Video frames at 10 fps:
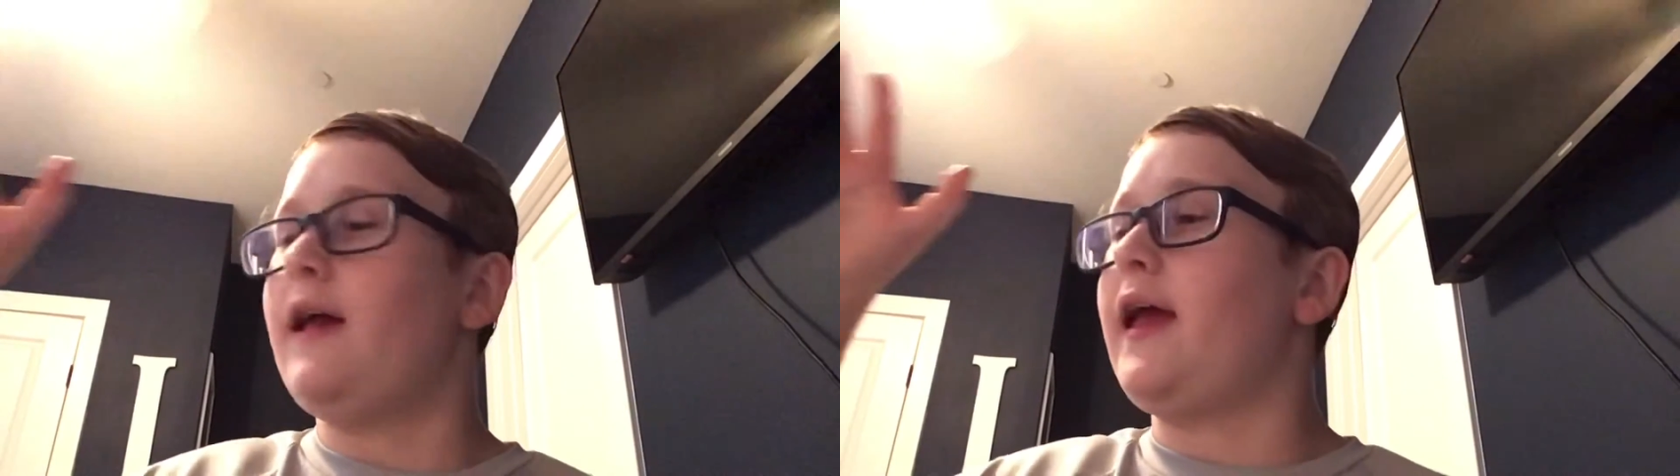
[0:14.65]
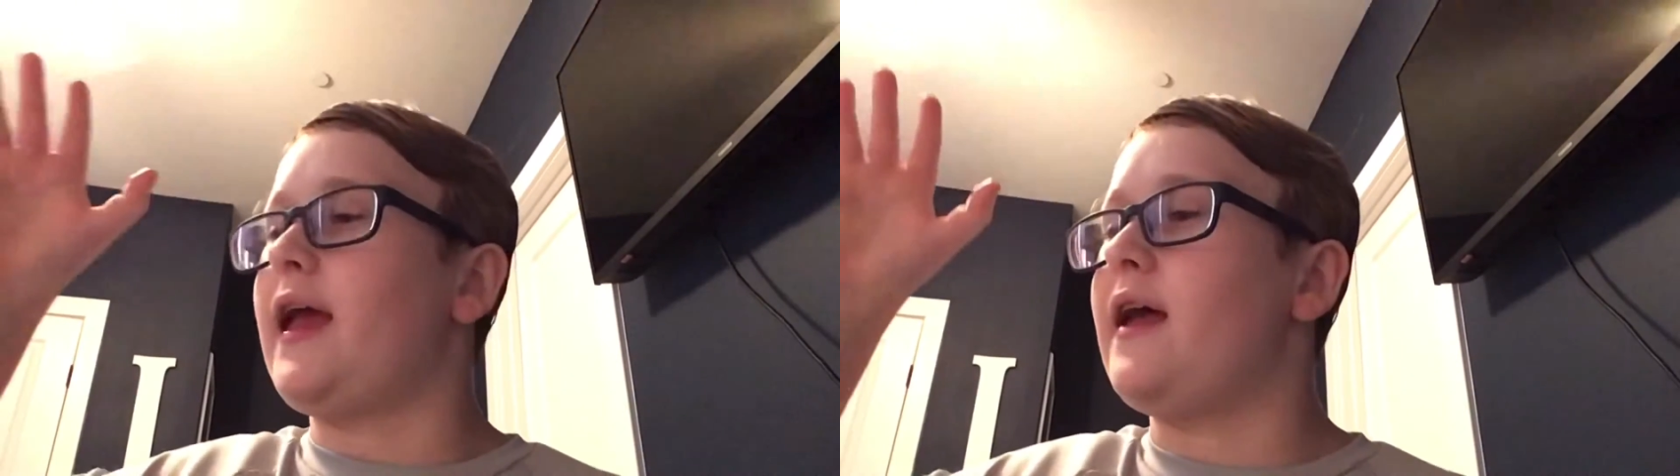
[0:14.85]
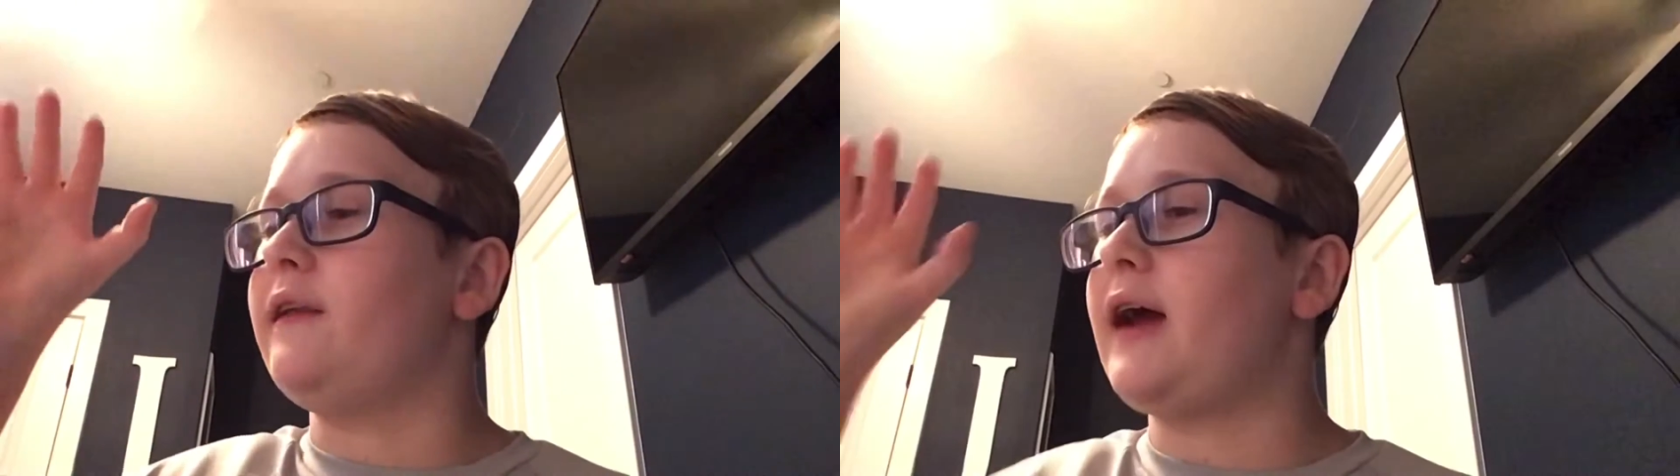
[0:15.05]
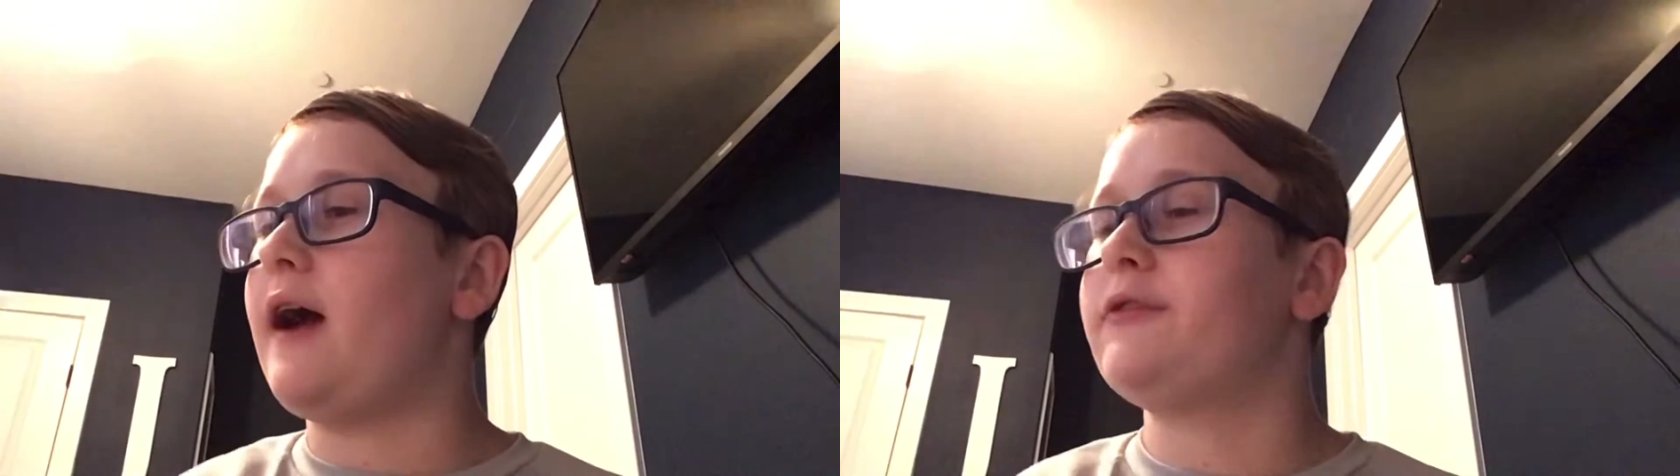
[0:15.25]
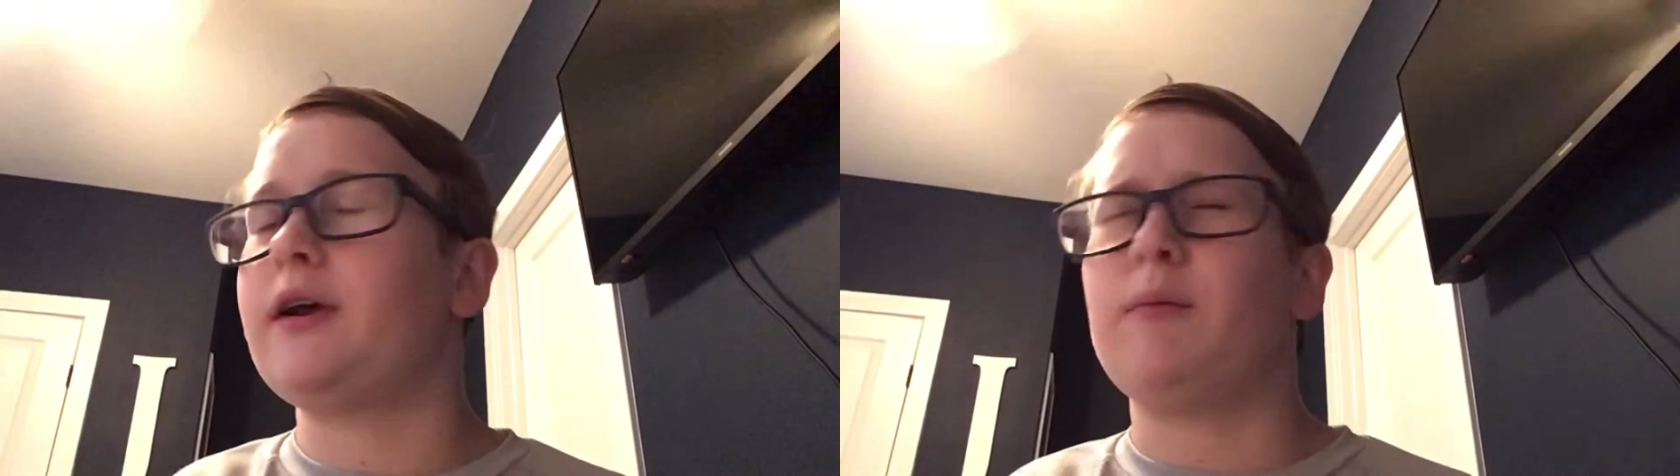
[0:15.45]
and
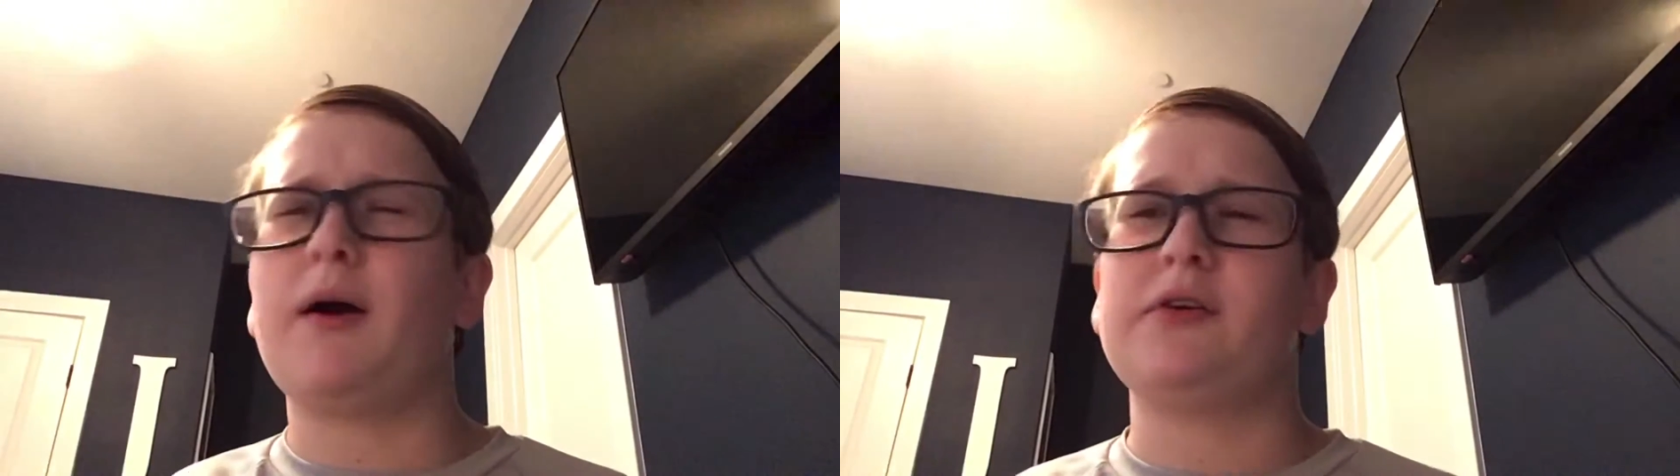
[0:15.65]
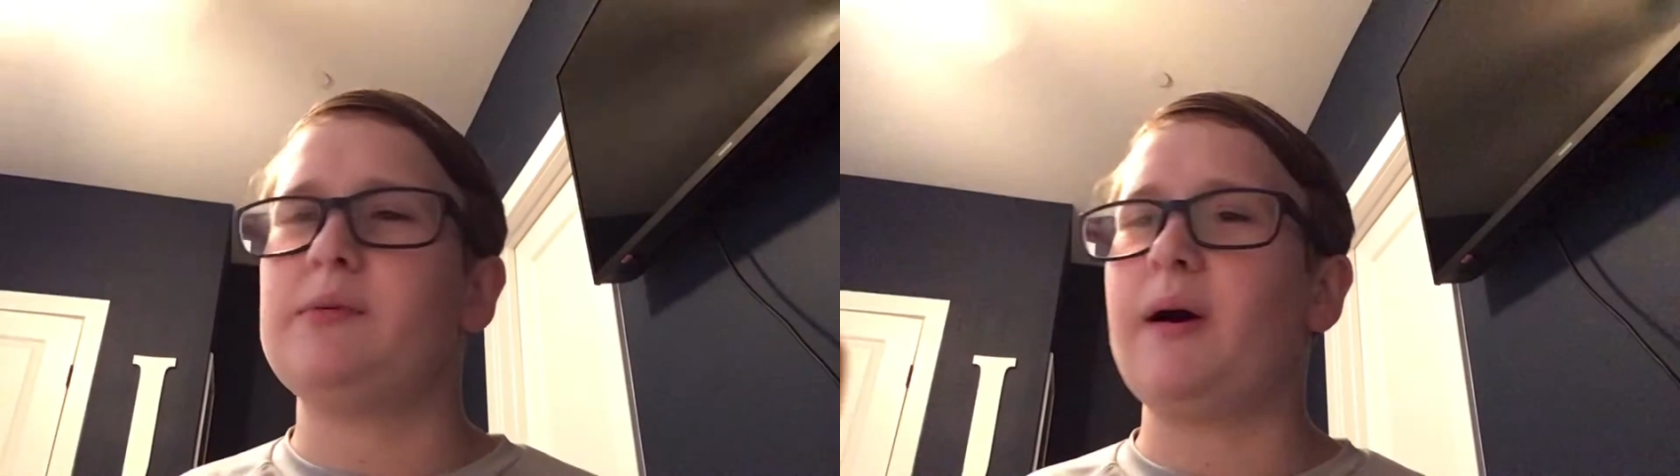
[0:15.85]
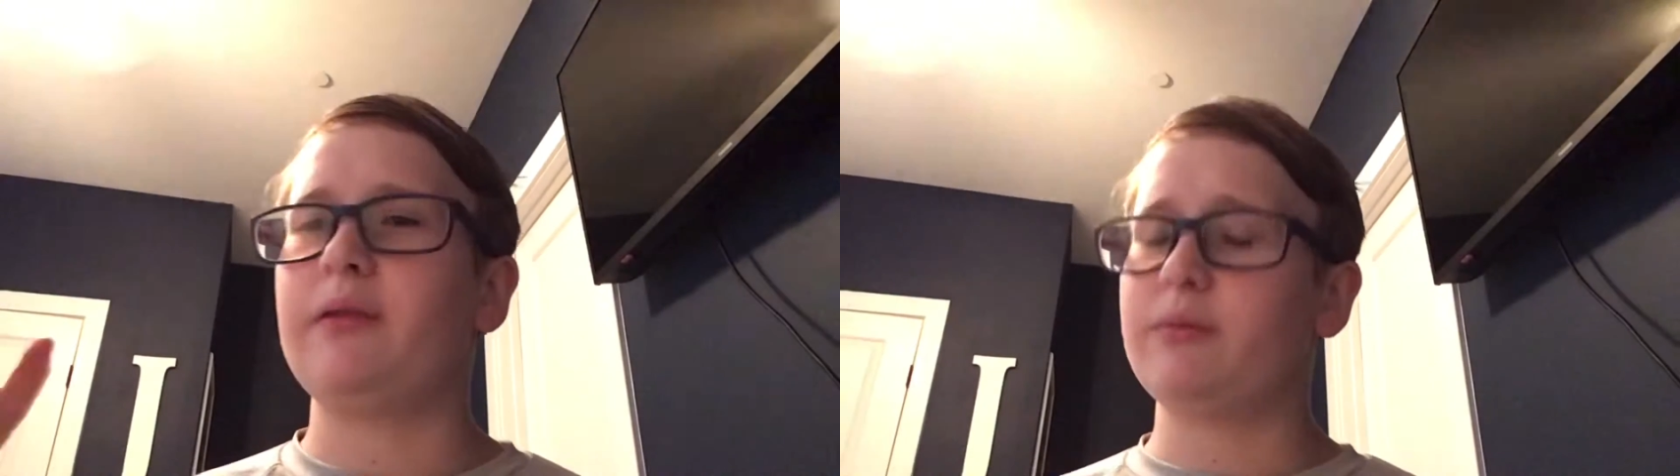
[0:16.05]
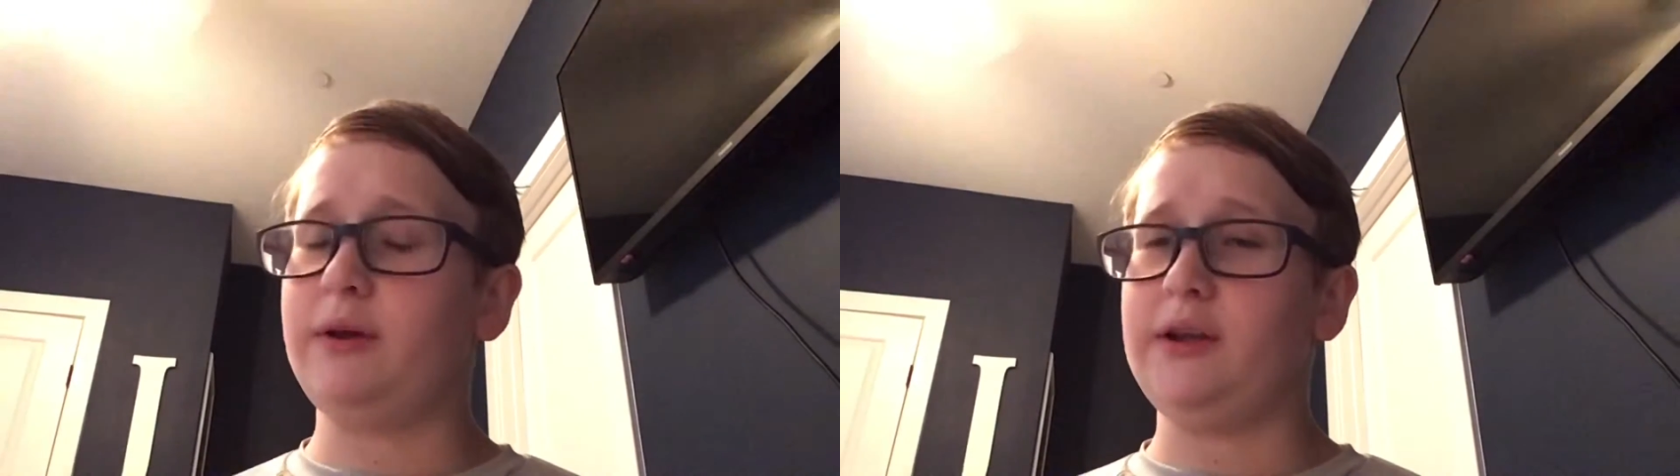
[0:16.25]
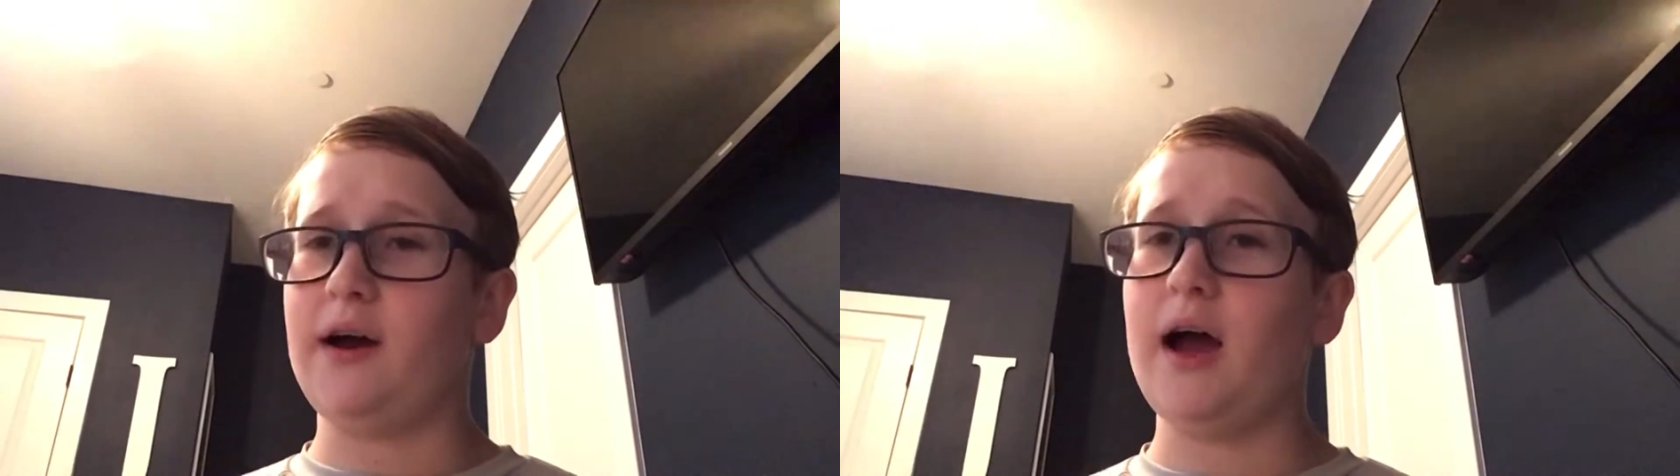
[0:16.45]
after I watched it about
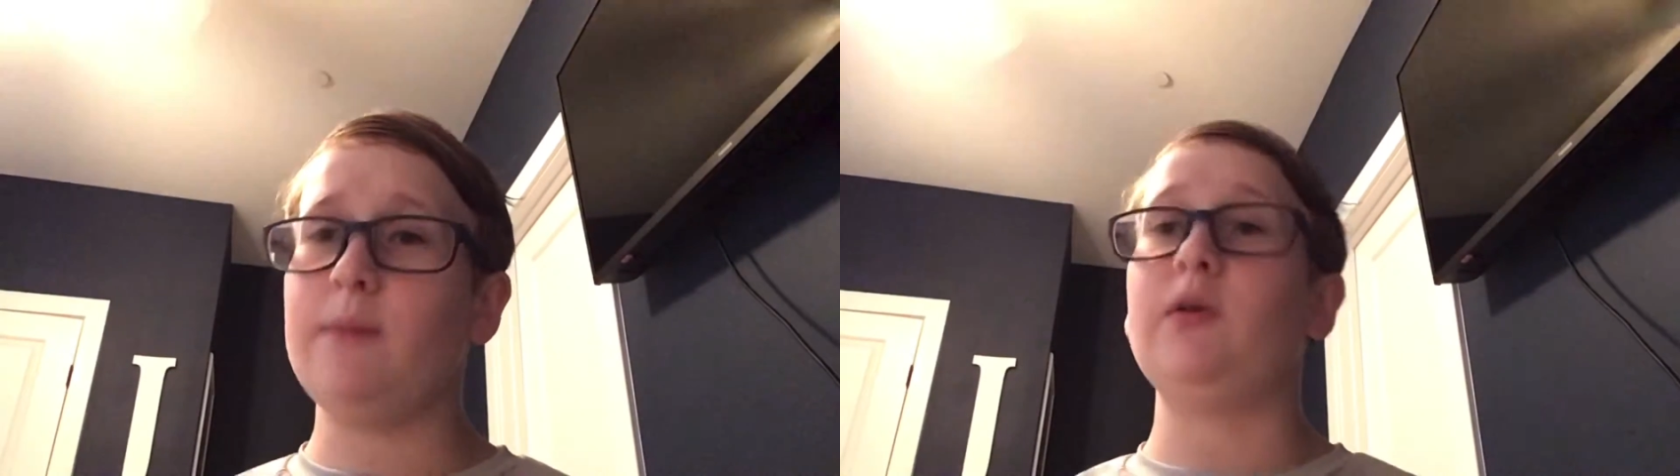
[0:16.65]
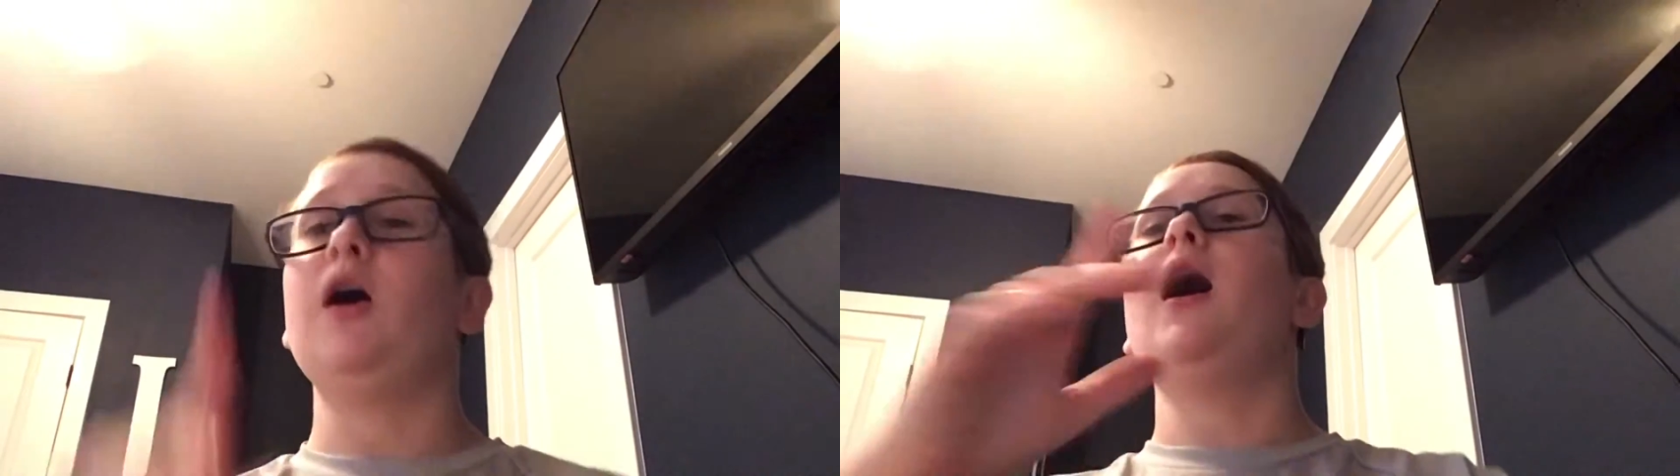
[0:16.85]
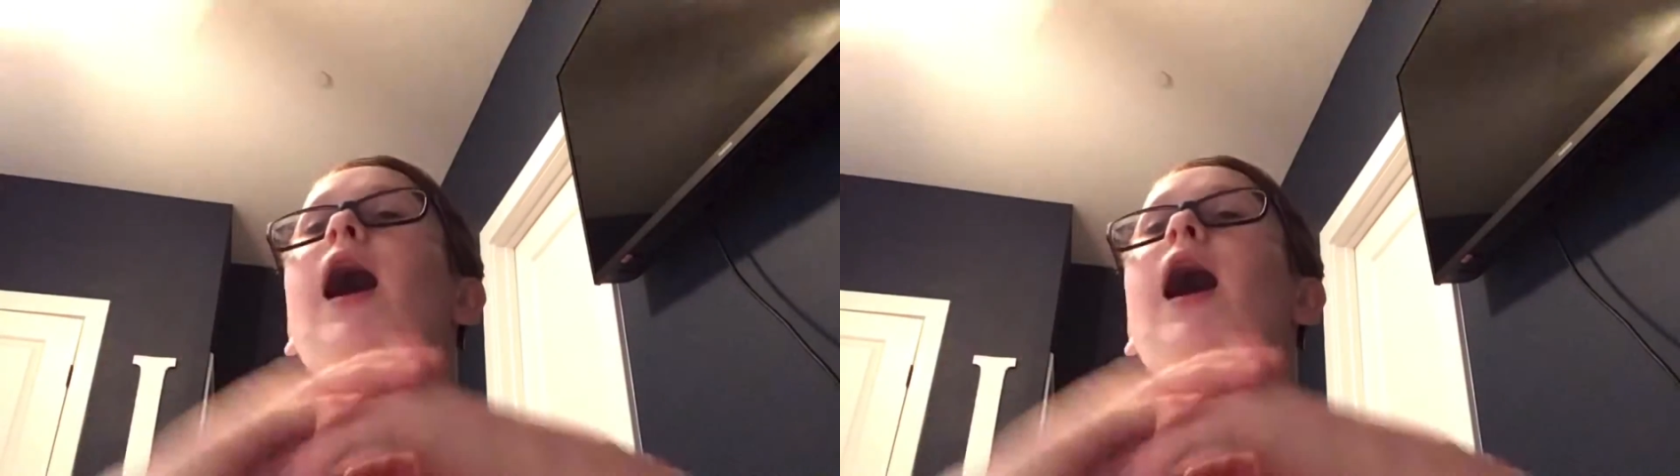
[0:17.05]
3 times,